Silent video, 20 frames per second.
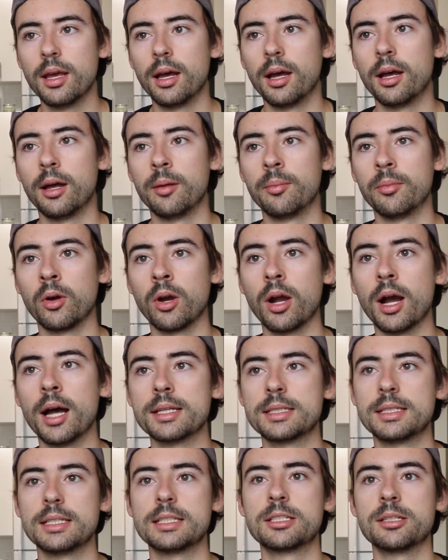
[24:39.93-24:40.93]
Or
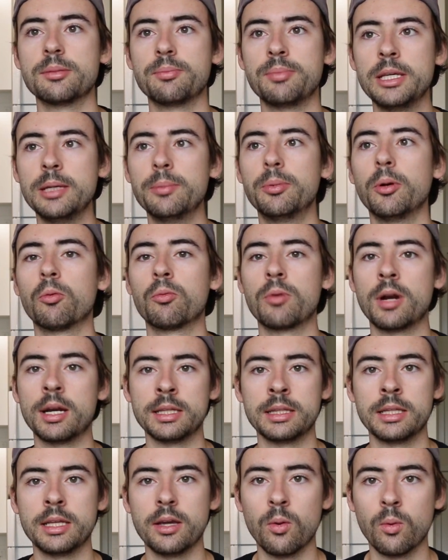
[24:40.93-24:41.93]
us as people
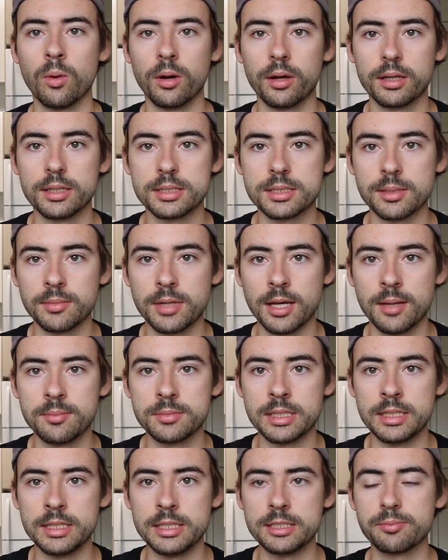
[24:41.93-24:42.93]
running the org, because
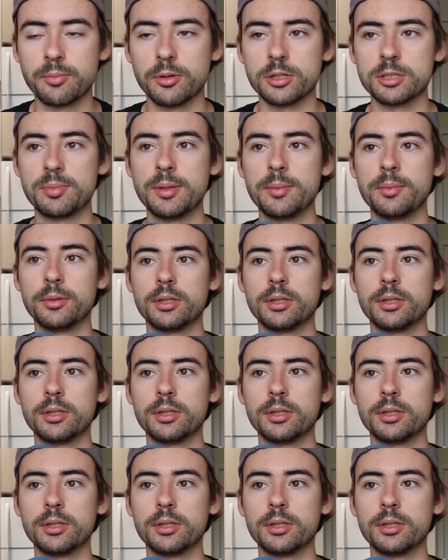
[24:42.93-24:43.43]
sometimes in esports,